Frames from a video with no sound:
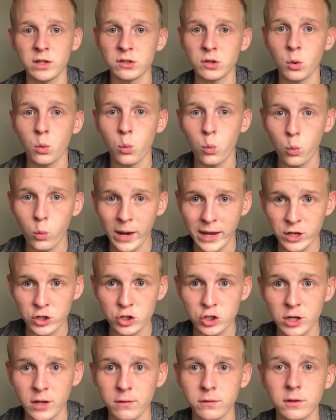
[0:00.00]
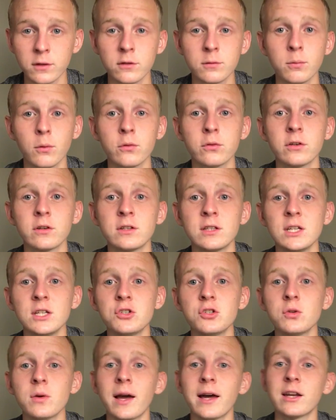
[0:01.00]
you is a weight shift. It's supposed to
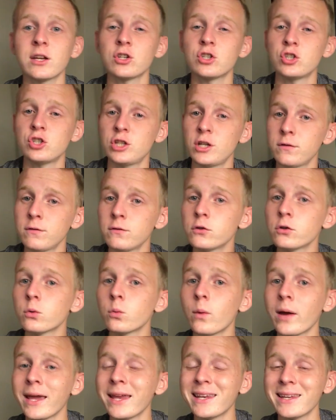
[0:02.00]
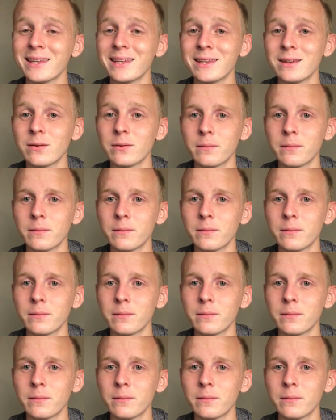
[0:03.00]
teach you how to shift your weight